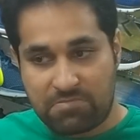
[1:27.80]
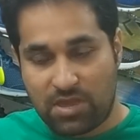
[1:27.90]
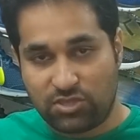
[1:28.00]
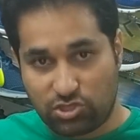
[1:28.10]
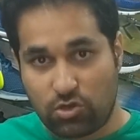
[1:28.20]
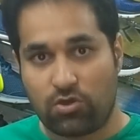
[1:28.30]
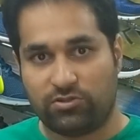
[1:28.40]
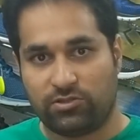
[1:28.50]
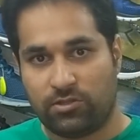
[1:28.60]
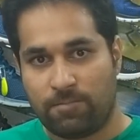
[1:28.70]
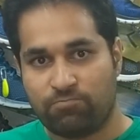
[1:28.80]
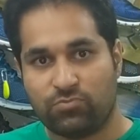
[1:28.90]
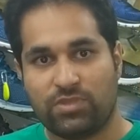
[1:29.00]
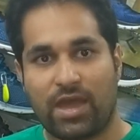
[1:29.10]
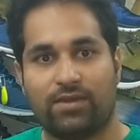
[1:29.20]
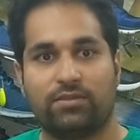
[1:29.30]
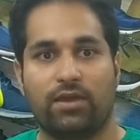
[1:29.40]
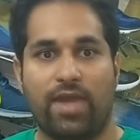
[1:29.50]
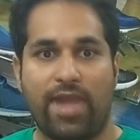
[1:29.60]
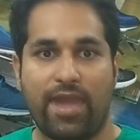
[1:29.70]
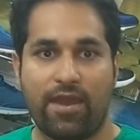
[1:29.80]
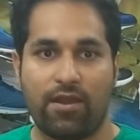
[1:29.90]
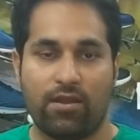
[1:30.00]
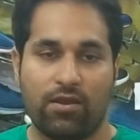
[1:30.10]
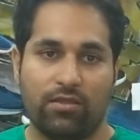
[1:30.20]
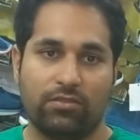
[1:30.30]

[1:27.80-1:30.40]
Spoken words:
ensures that the air